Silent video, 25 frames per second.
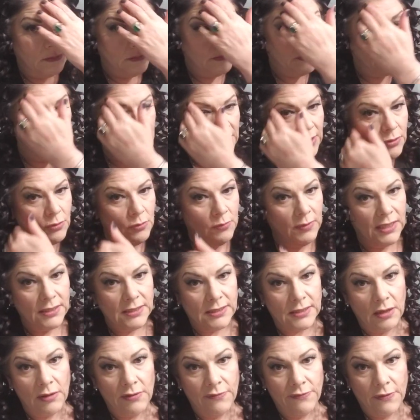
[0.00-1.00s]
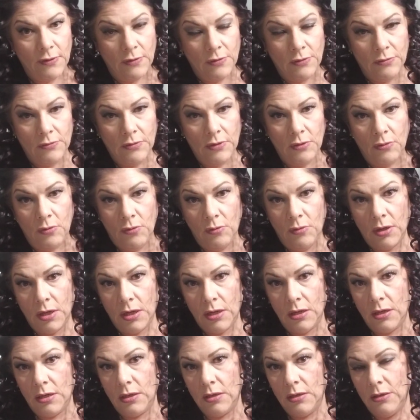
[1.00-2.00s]
like through my cell phone,
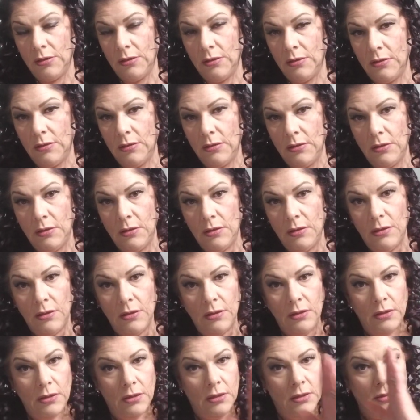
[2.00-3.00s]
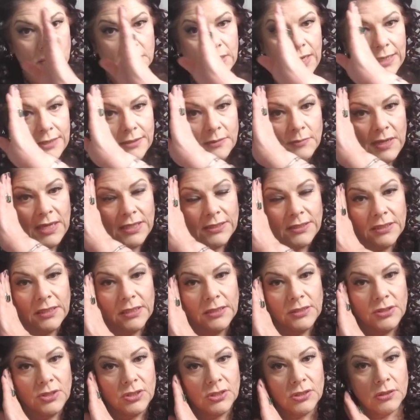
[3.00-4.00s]
or text
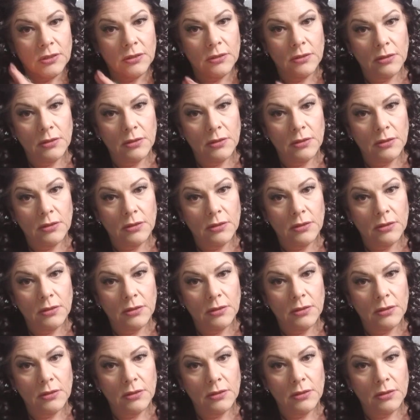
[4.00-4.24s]
message.